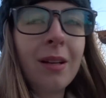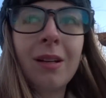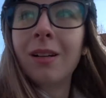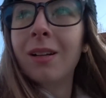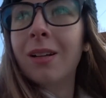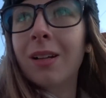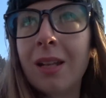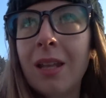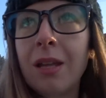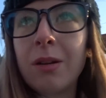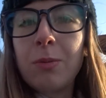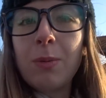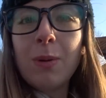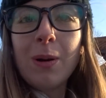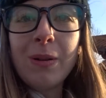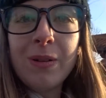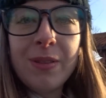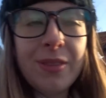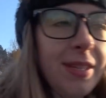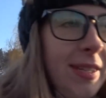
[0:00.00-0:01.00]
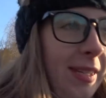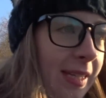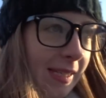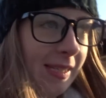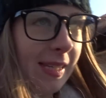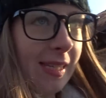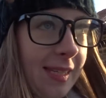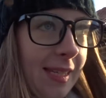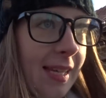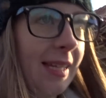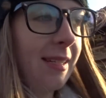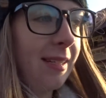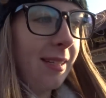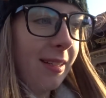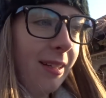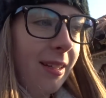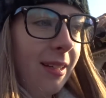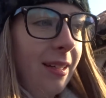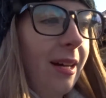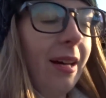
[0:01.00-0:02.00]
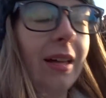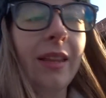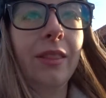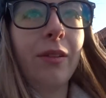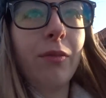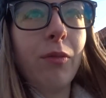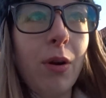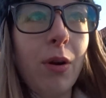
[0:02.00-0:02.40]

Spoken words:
think. Like, we're in the city centre and the